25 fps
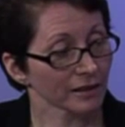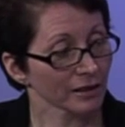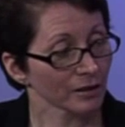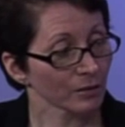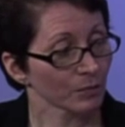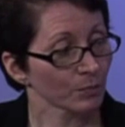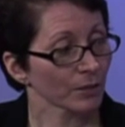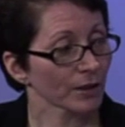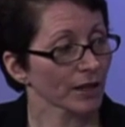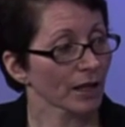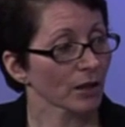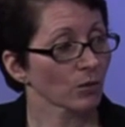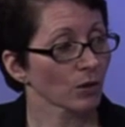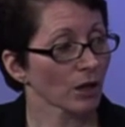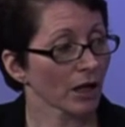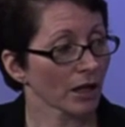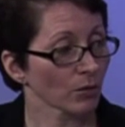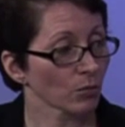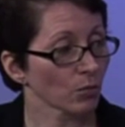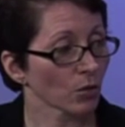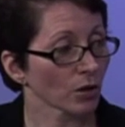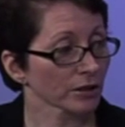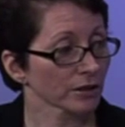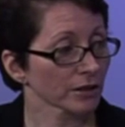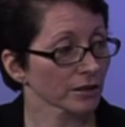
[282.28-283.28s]
But I
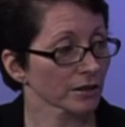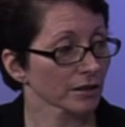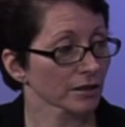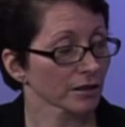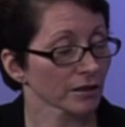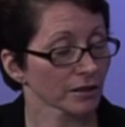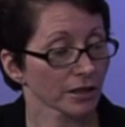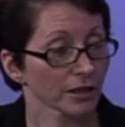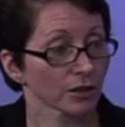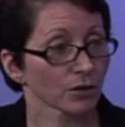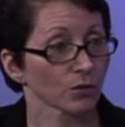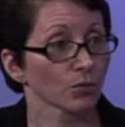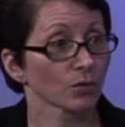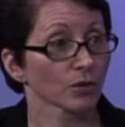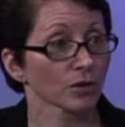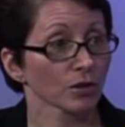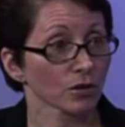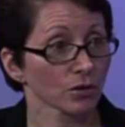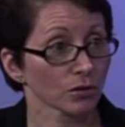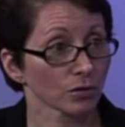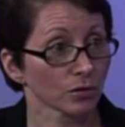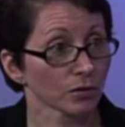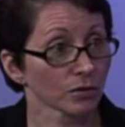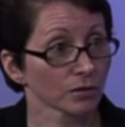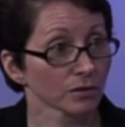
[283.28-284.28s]
wanted to continue with
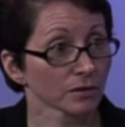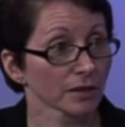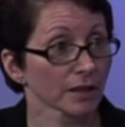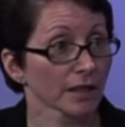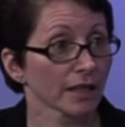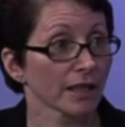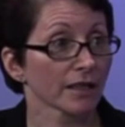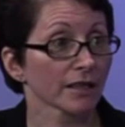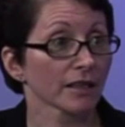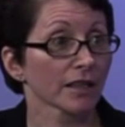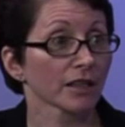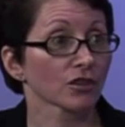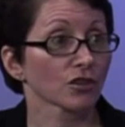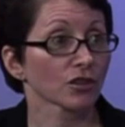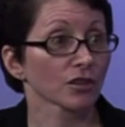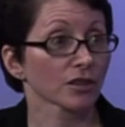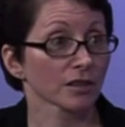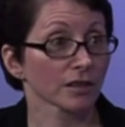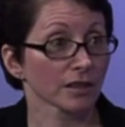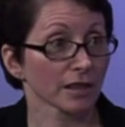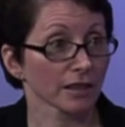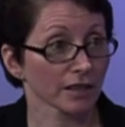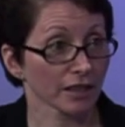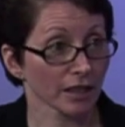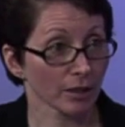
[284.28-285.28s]
school, and I
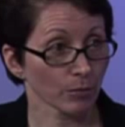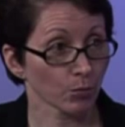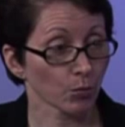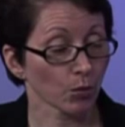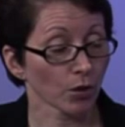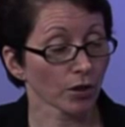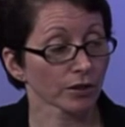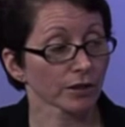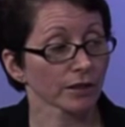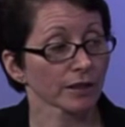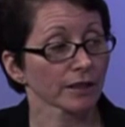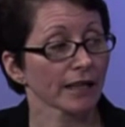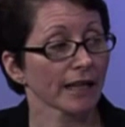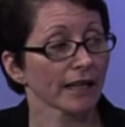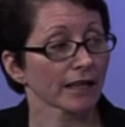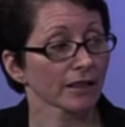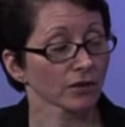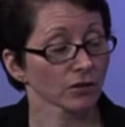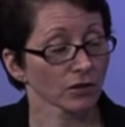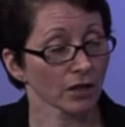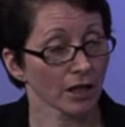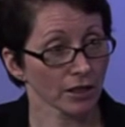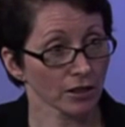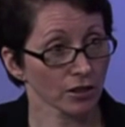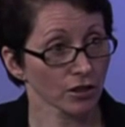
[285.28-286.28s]
kept working. I had a
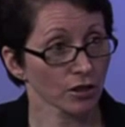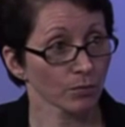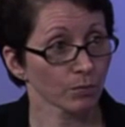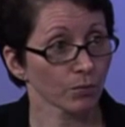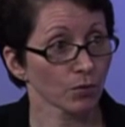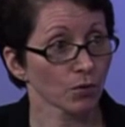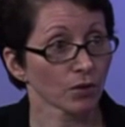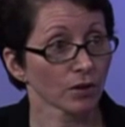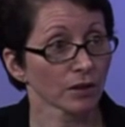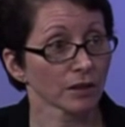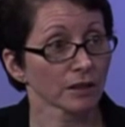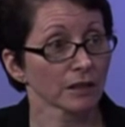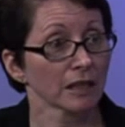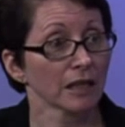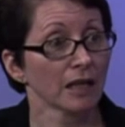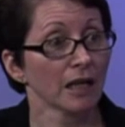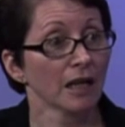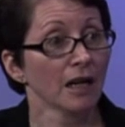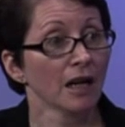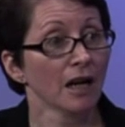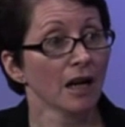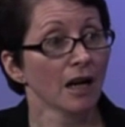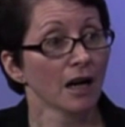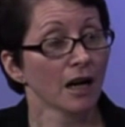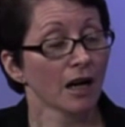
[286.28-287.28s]
lot of support.
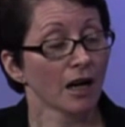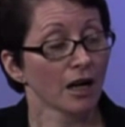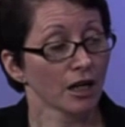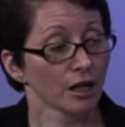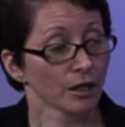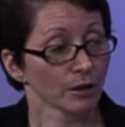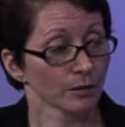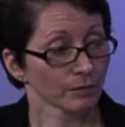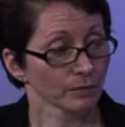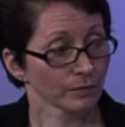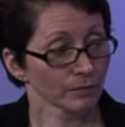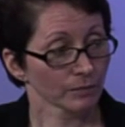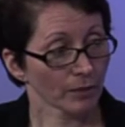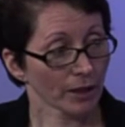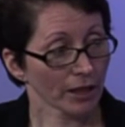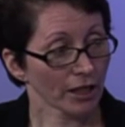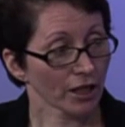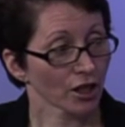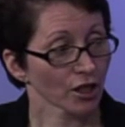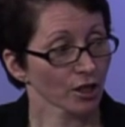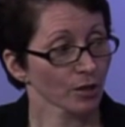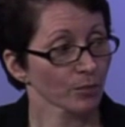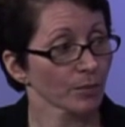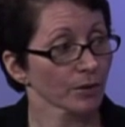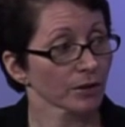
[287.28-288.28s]
My
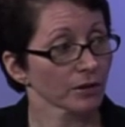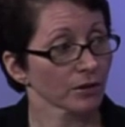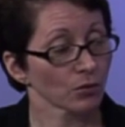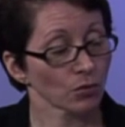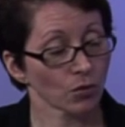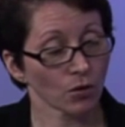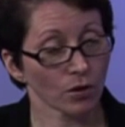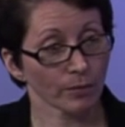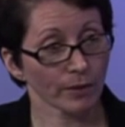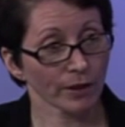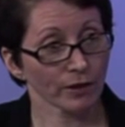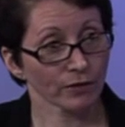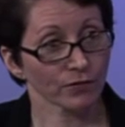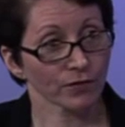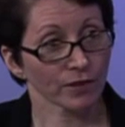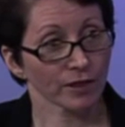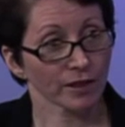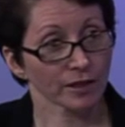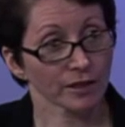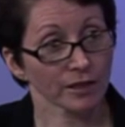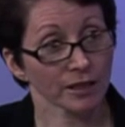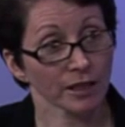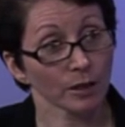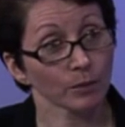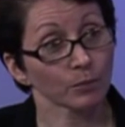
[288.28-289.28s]
husband and all my
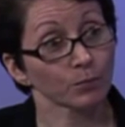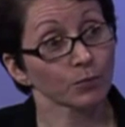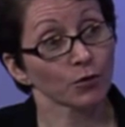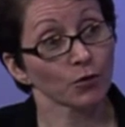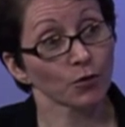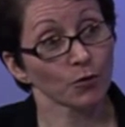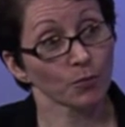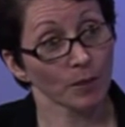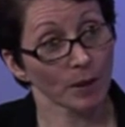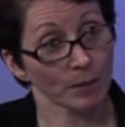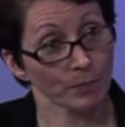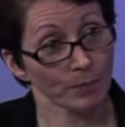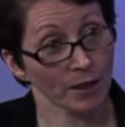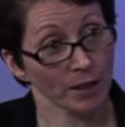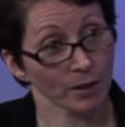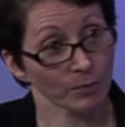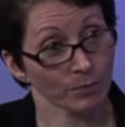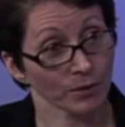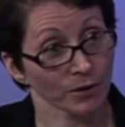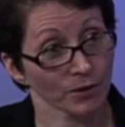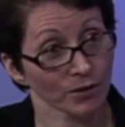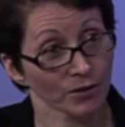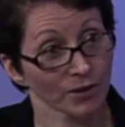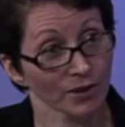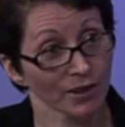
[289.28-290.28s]
friends helped proof my
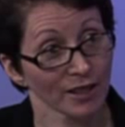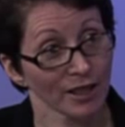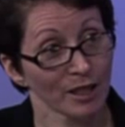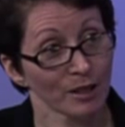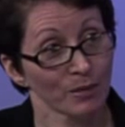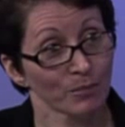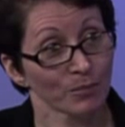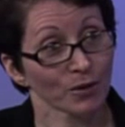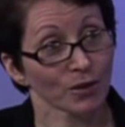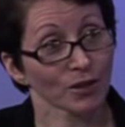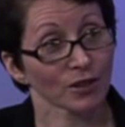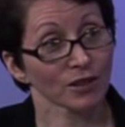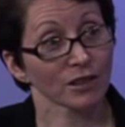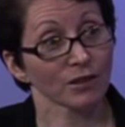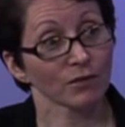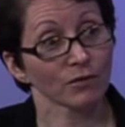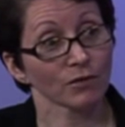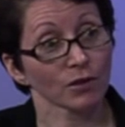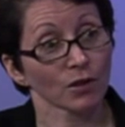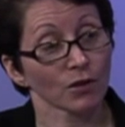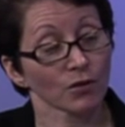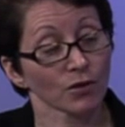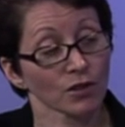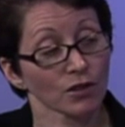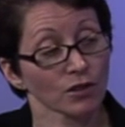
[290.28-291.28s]
papers, because even
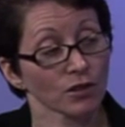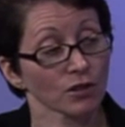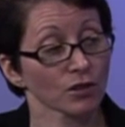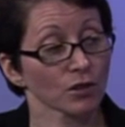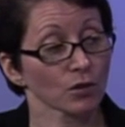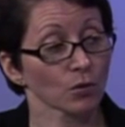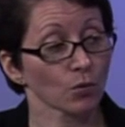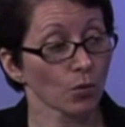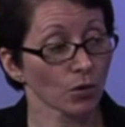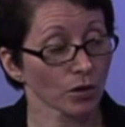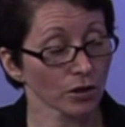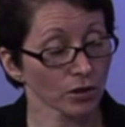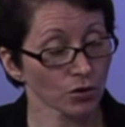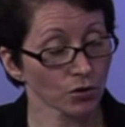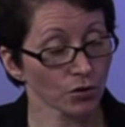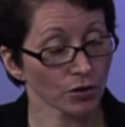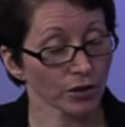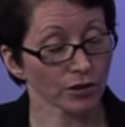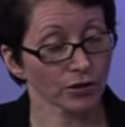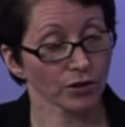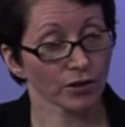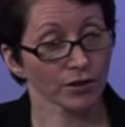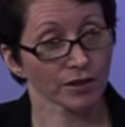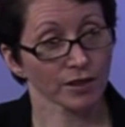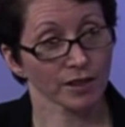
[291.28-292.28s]
though this is an auditory
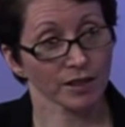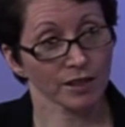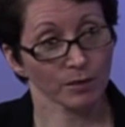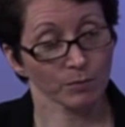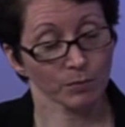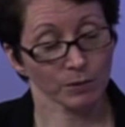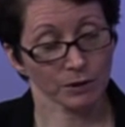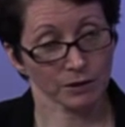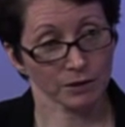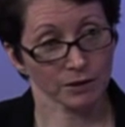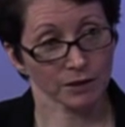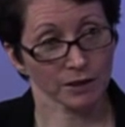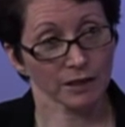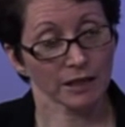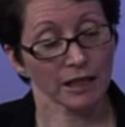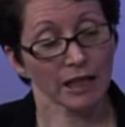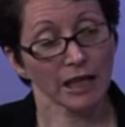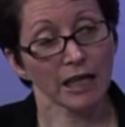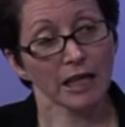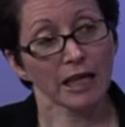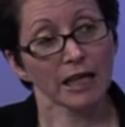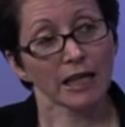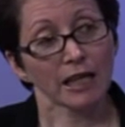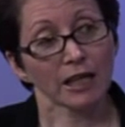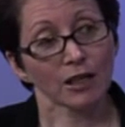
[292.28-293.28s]
learning disability,
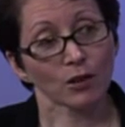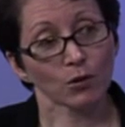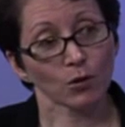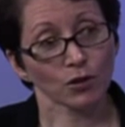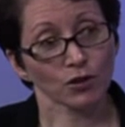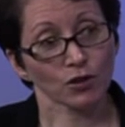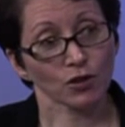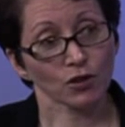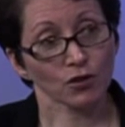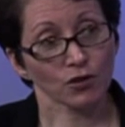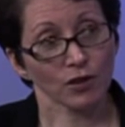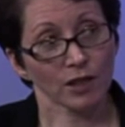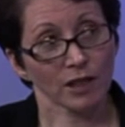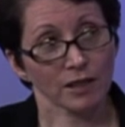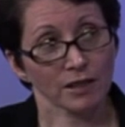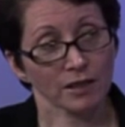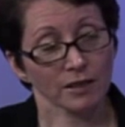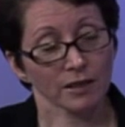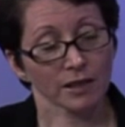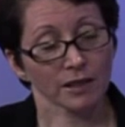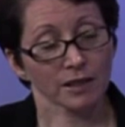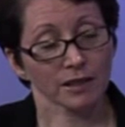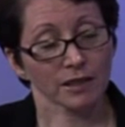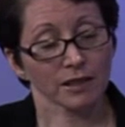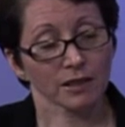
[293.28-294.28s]
it also
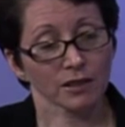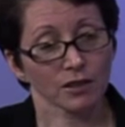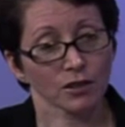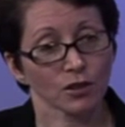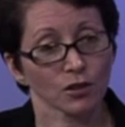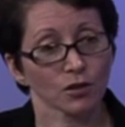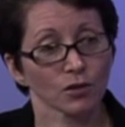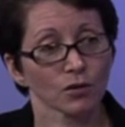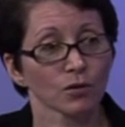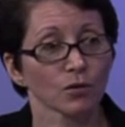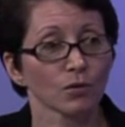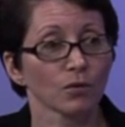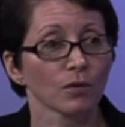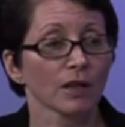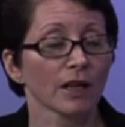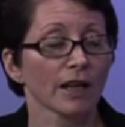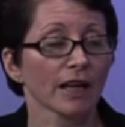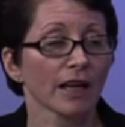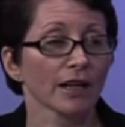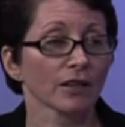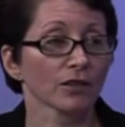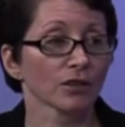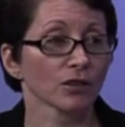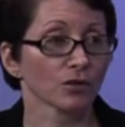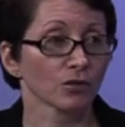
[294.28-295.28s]
translates into how
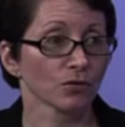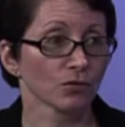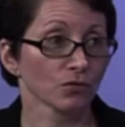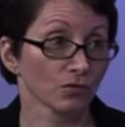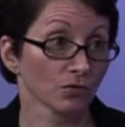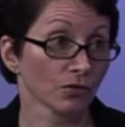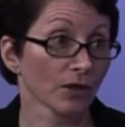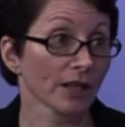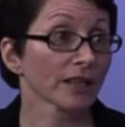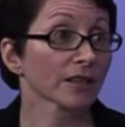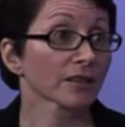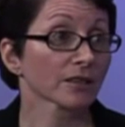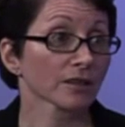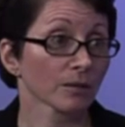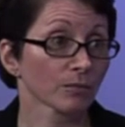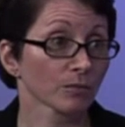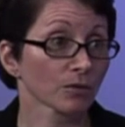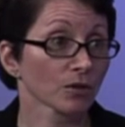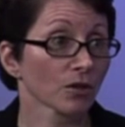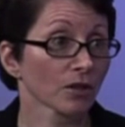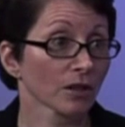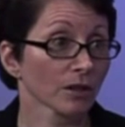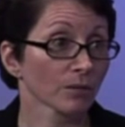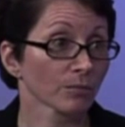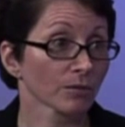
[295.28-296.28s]
you write
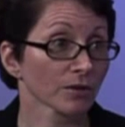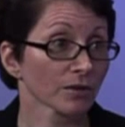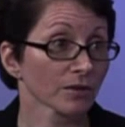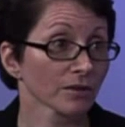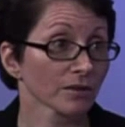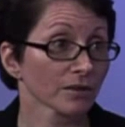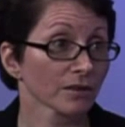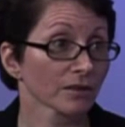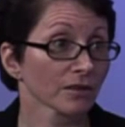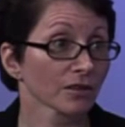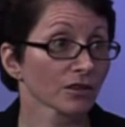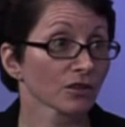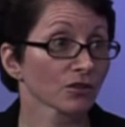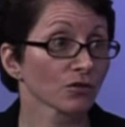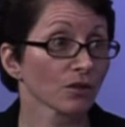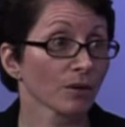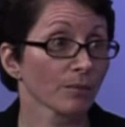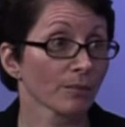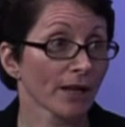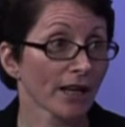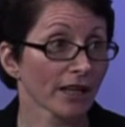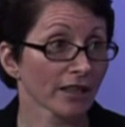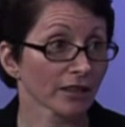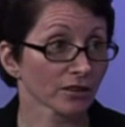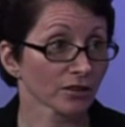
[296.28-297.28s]
sometimes,
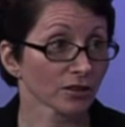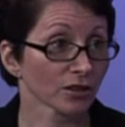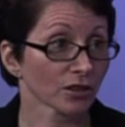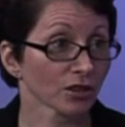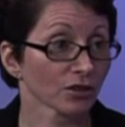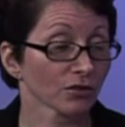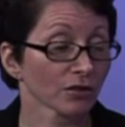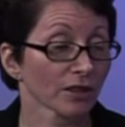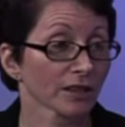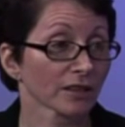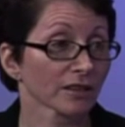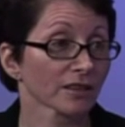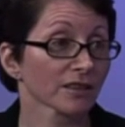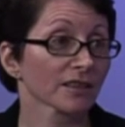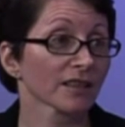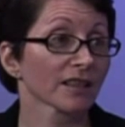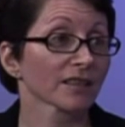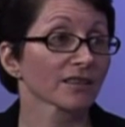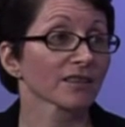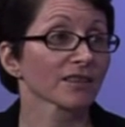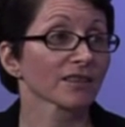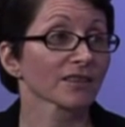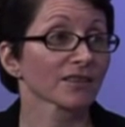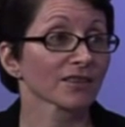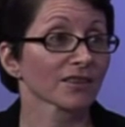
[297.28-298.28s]
grammatically correct
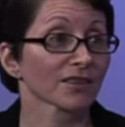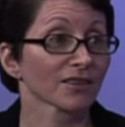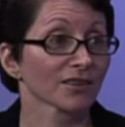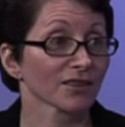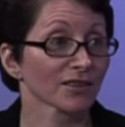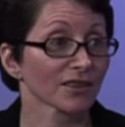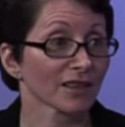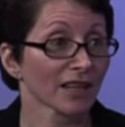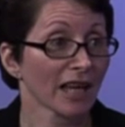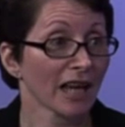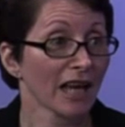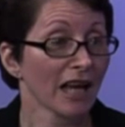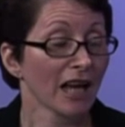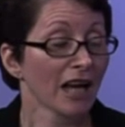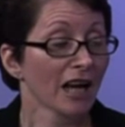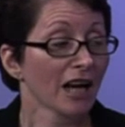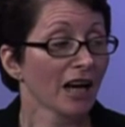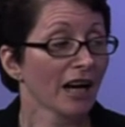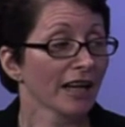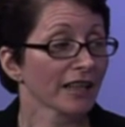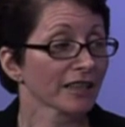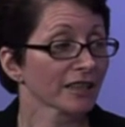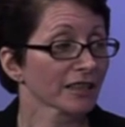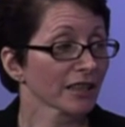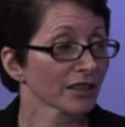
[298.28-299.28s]
sentences.
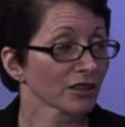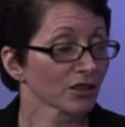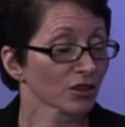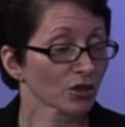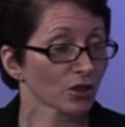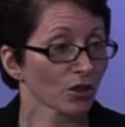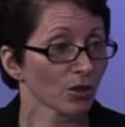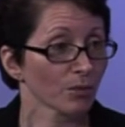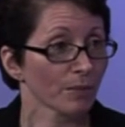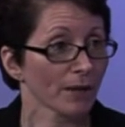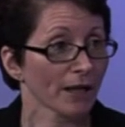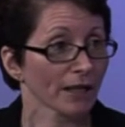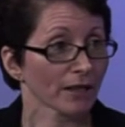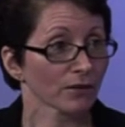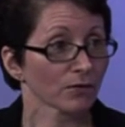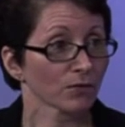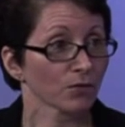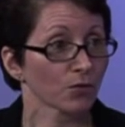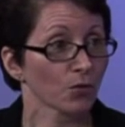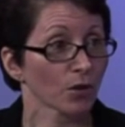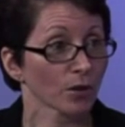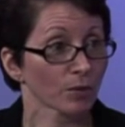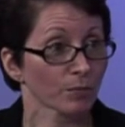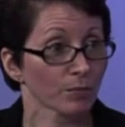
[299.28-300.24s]
I tend to go back and forth